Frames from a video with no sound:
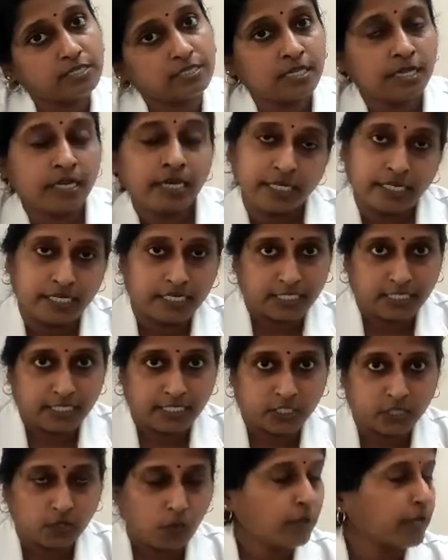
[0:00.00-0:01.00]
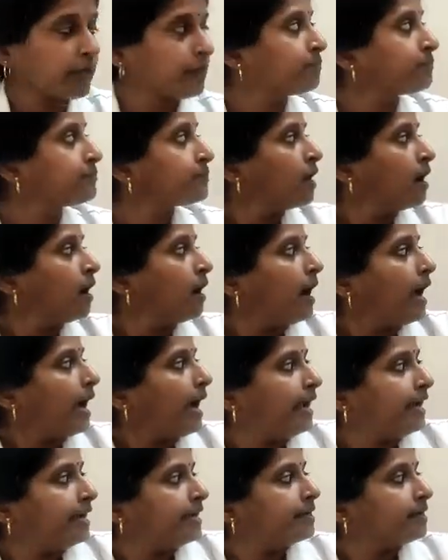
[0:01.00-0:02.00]
this disease. Okay,
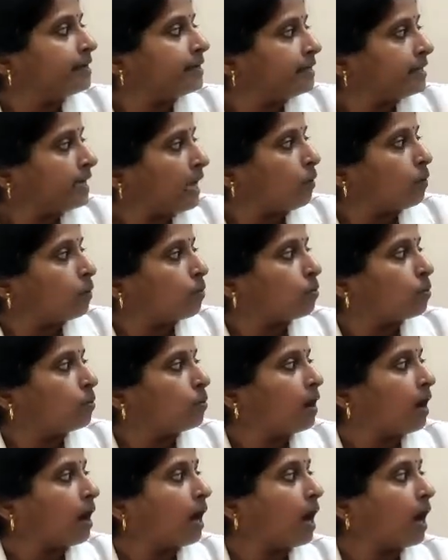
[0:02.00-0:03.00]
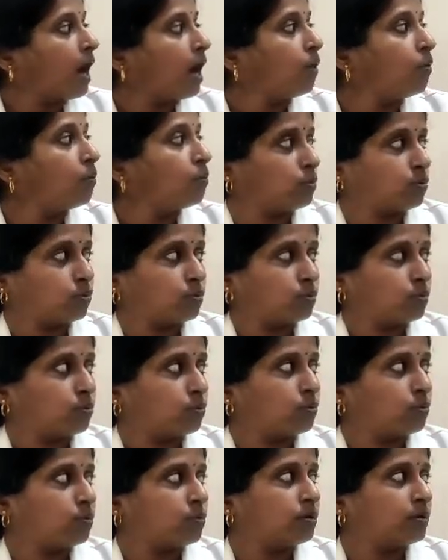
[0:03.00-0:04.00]
and now how
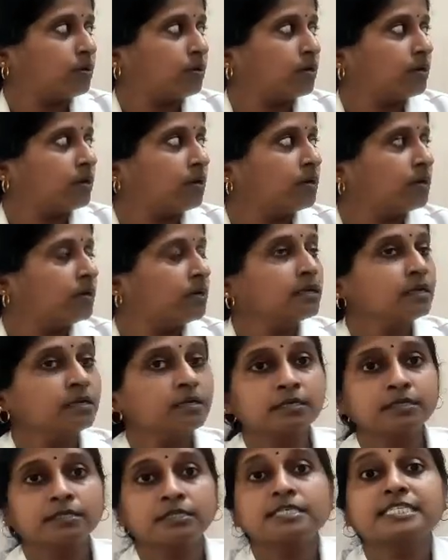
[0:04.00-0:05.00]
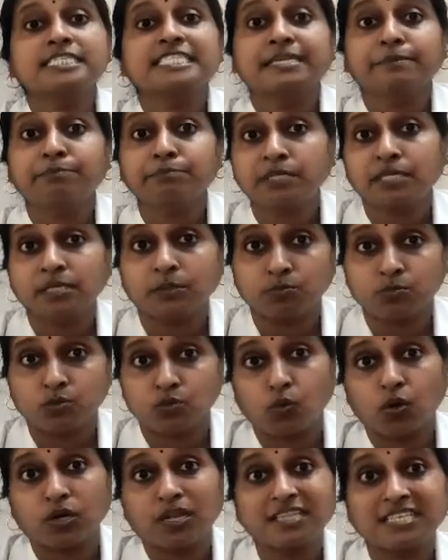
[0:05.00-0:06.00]
the
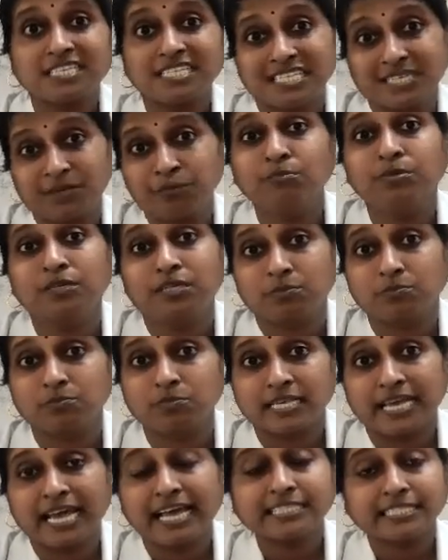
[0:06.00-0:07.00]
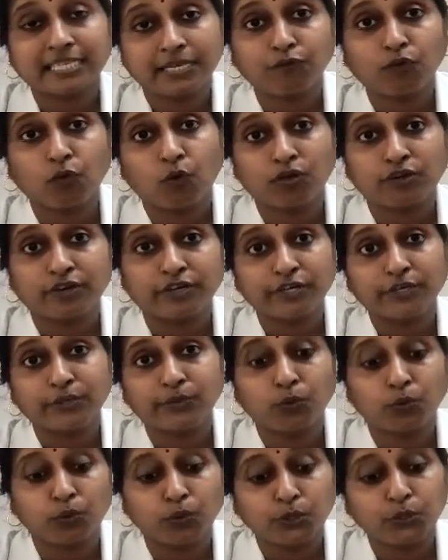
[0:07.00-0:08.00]
symptoms, what are the symptoms? As I have already
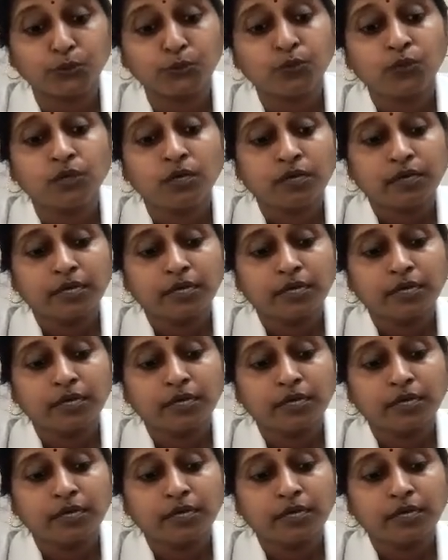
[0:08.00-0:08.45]
told you,